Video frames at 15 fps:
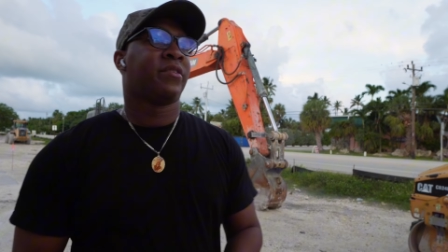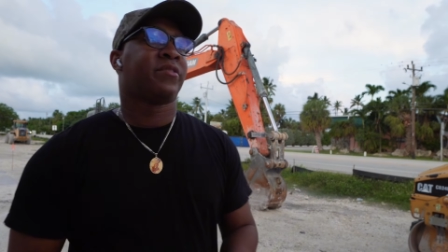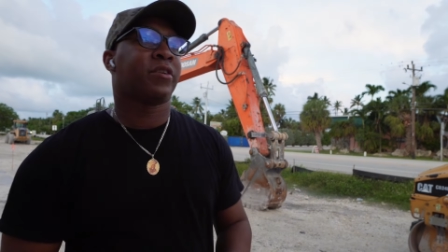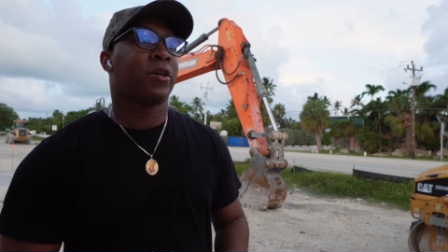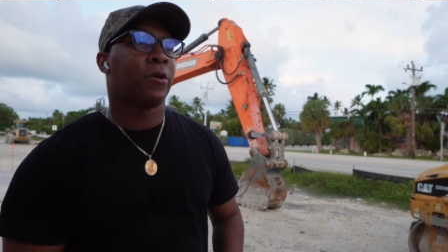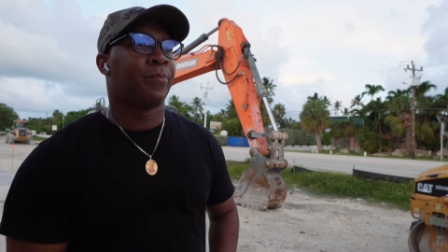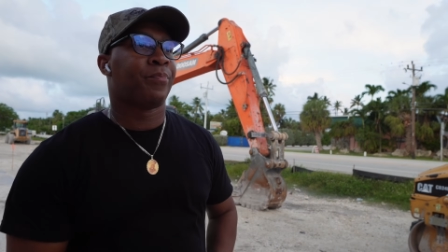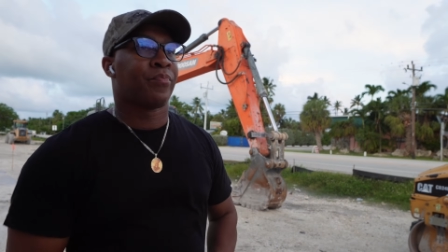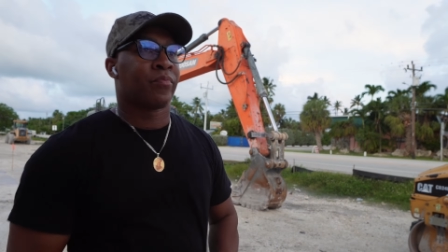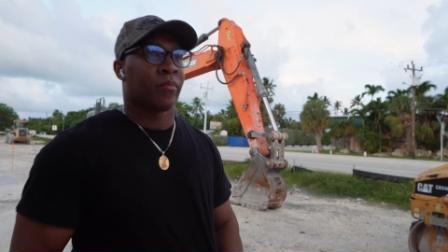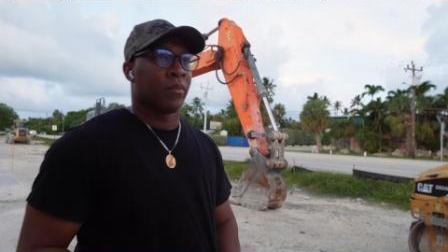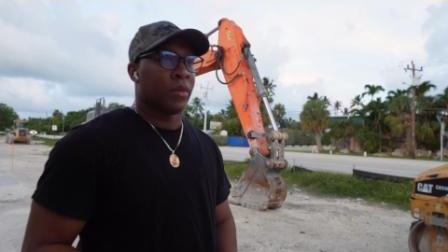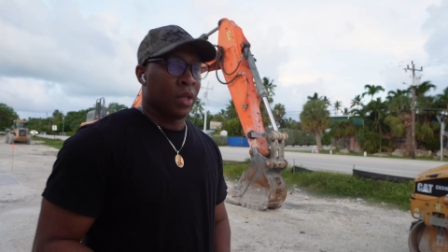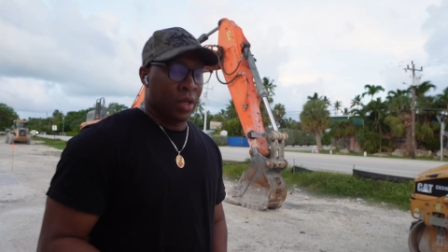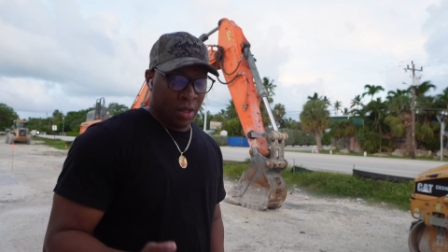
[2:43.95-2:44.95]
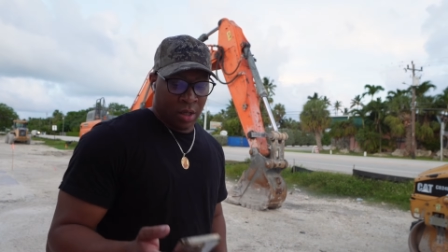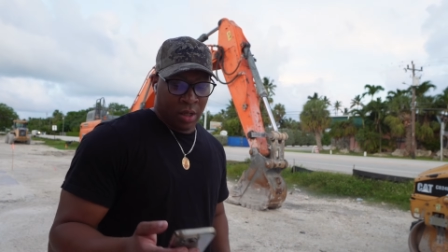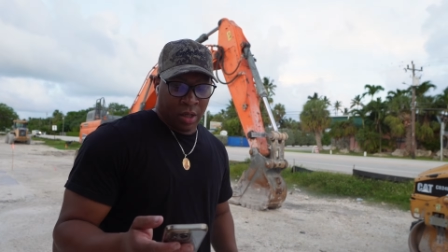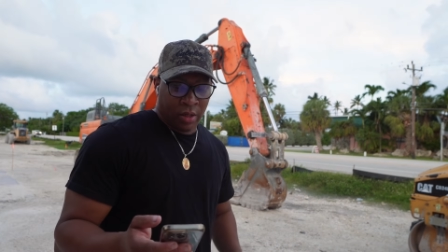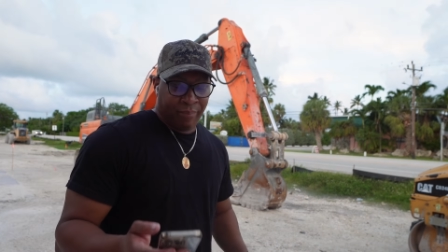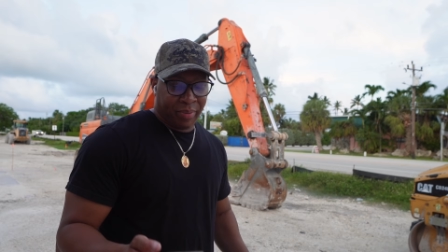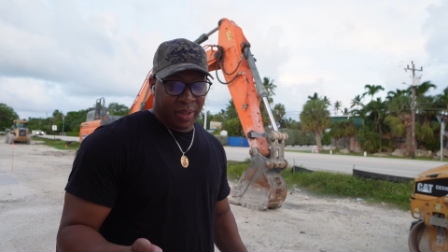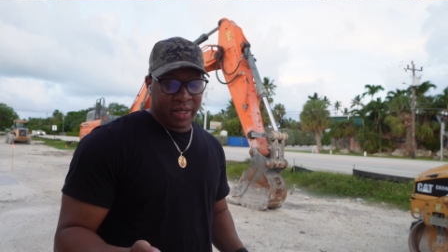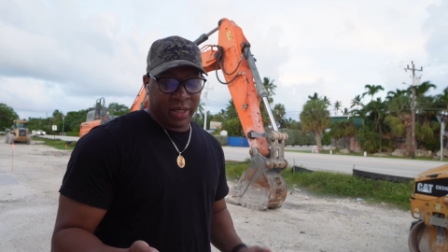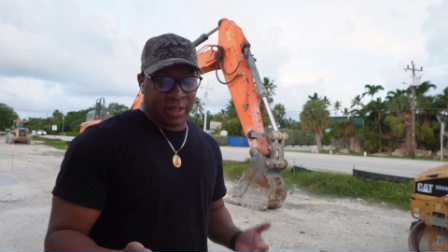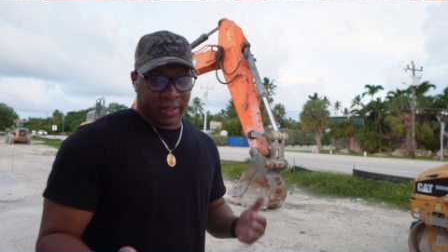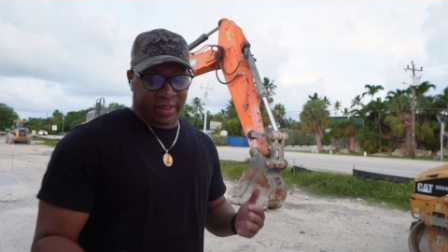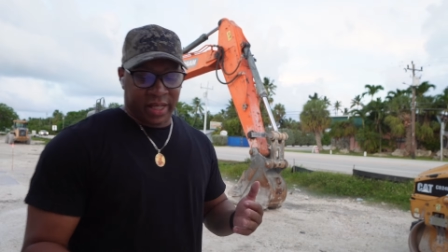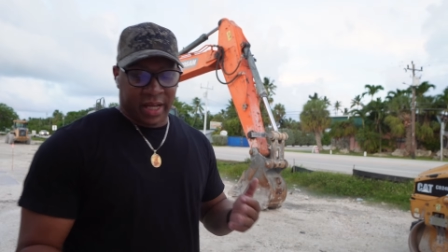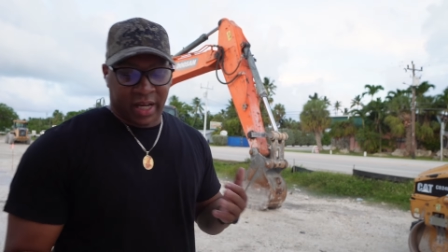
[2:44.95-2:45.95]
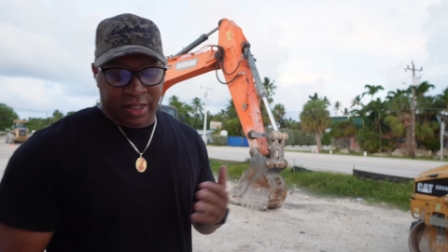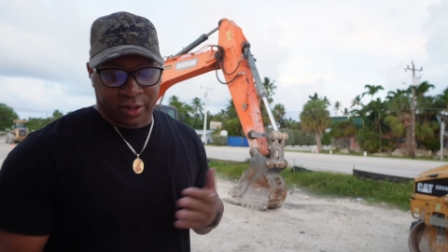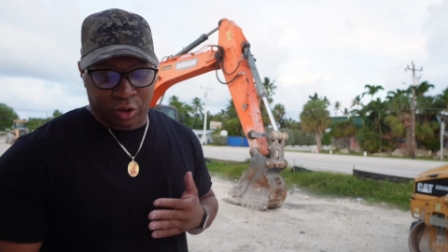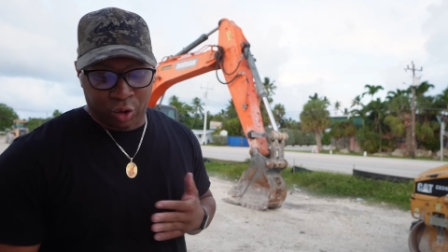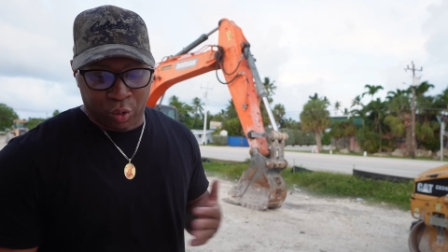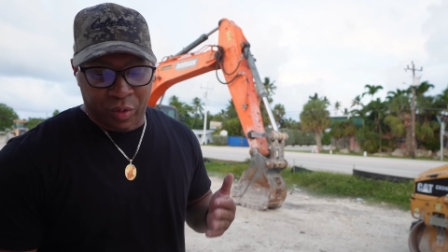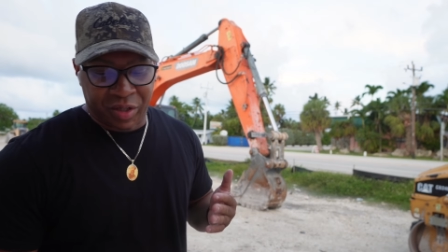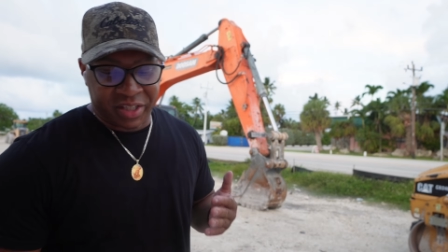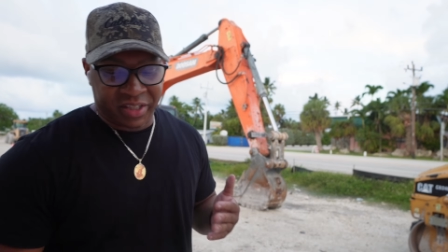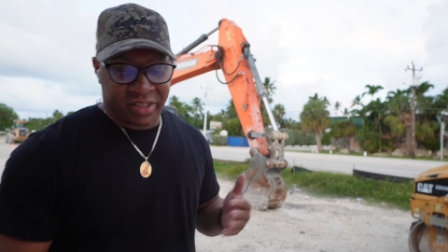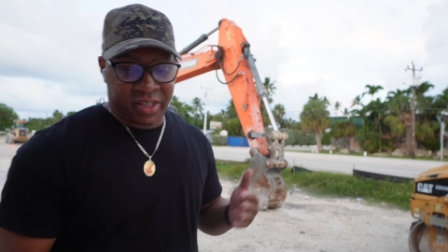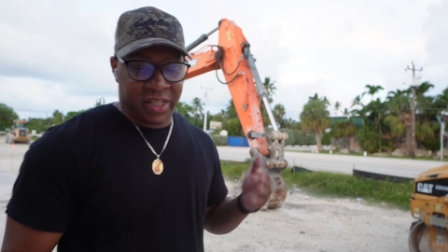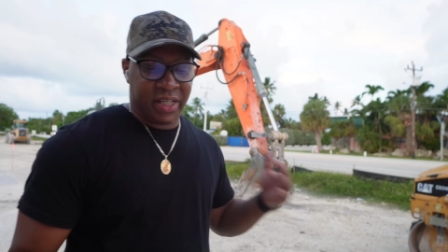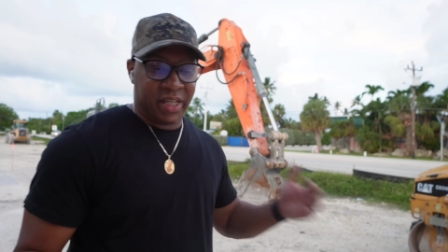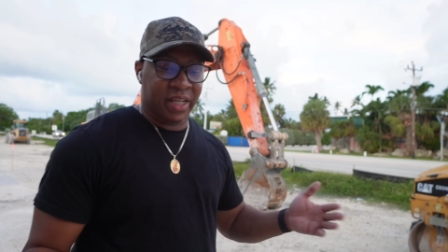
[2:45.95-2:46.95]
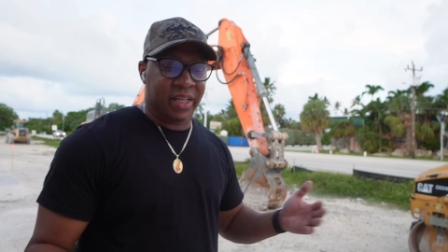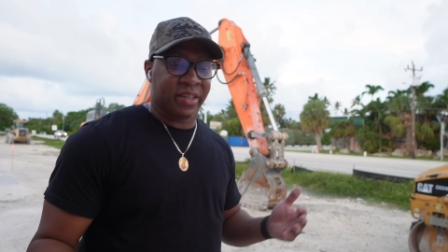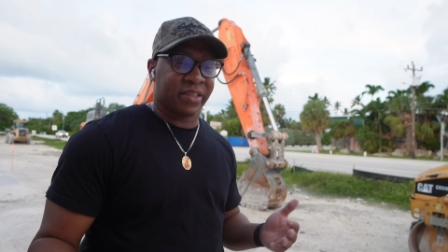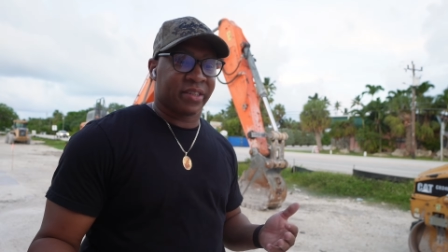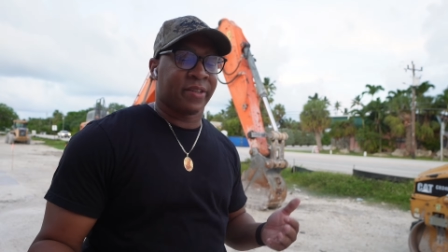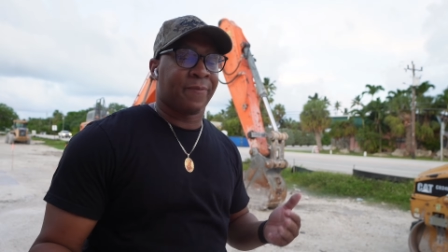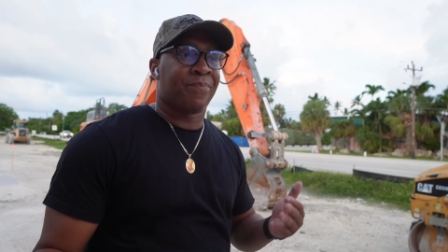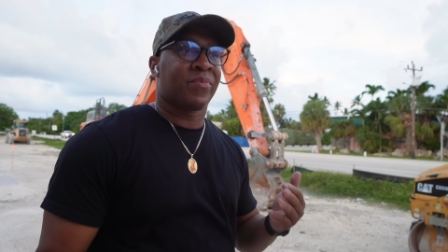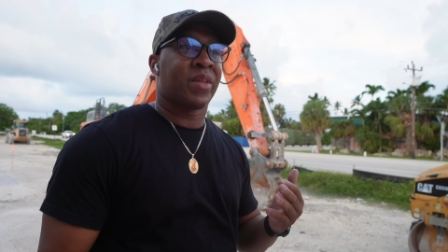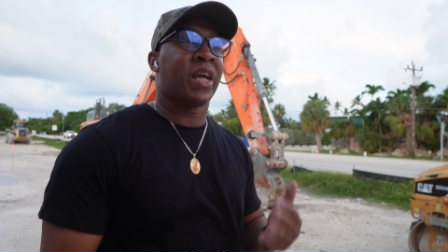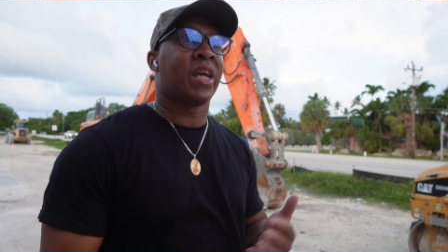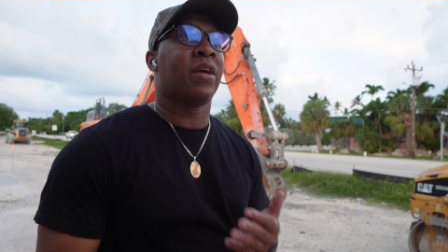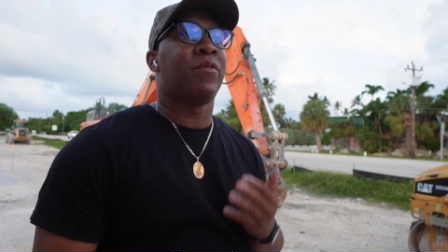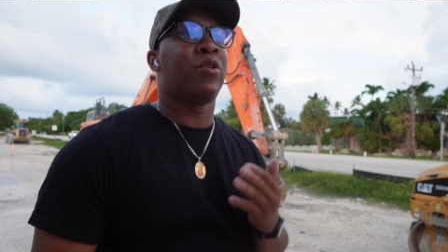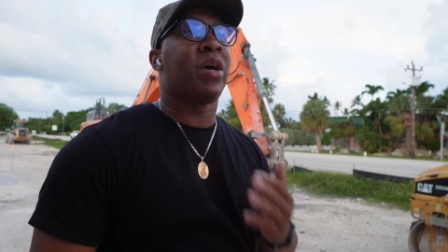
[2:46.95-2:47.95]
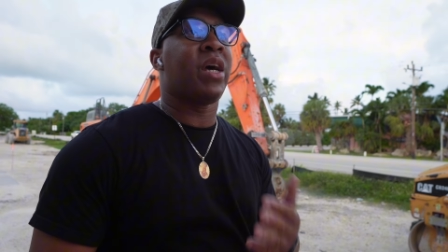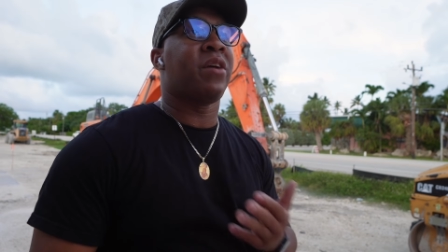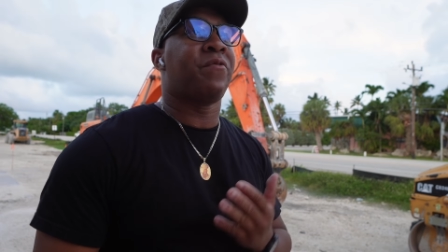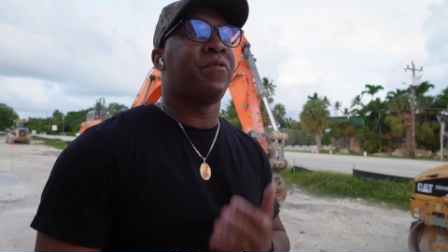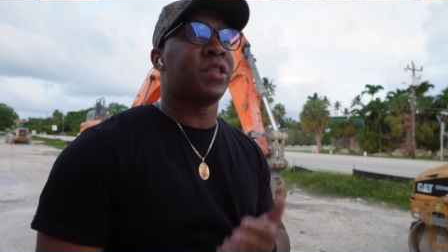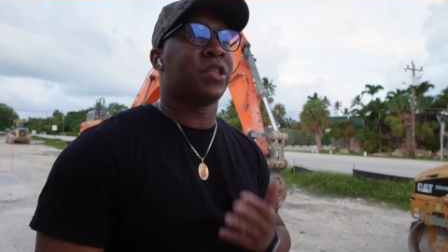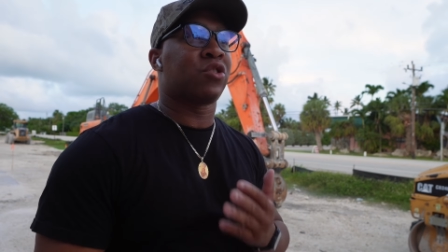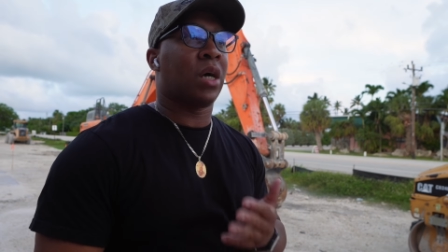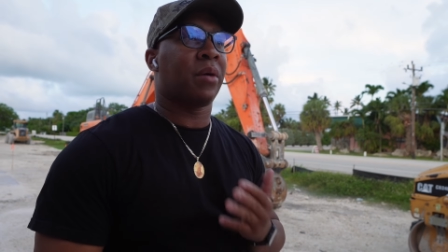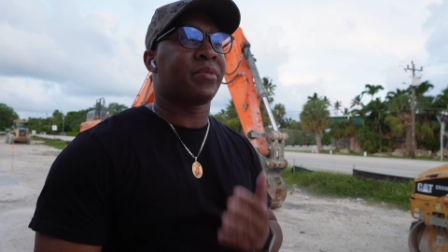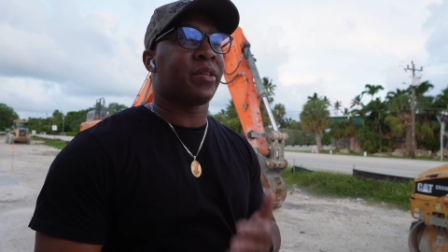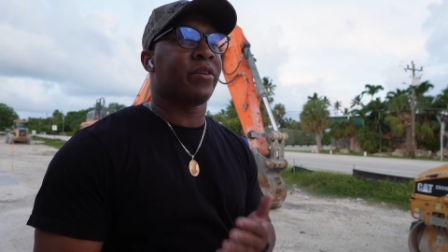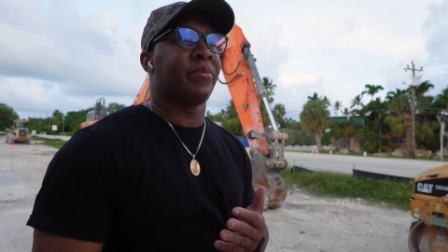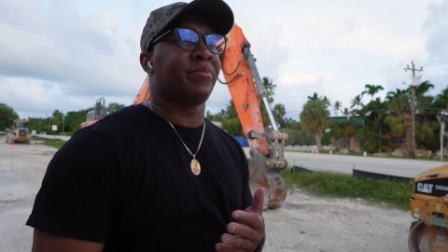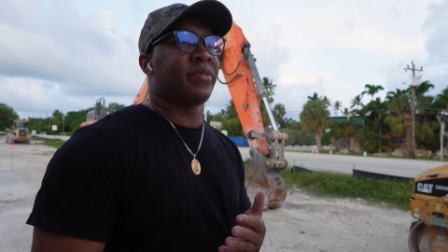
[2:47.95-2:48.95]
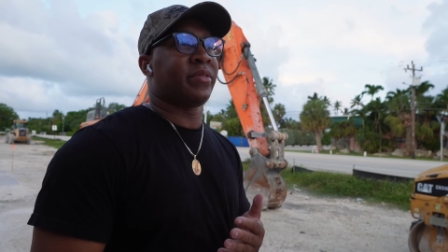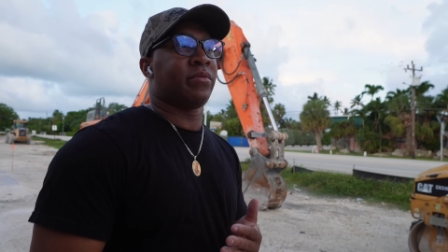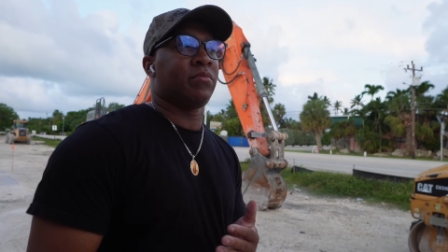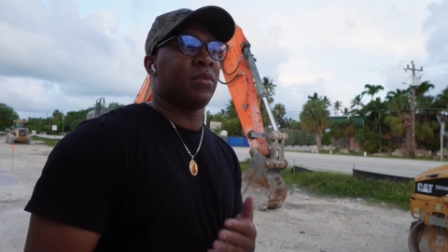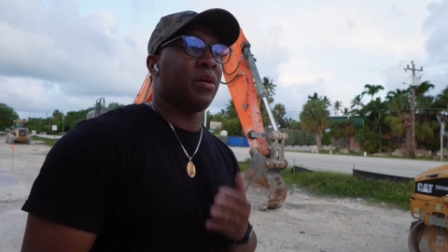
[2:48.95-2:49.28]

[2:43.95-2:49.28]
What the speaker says: So, but the thing I do wish is they give you 8-foot drop tarps.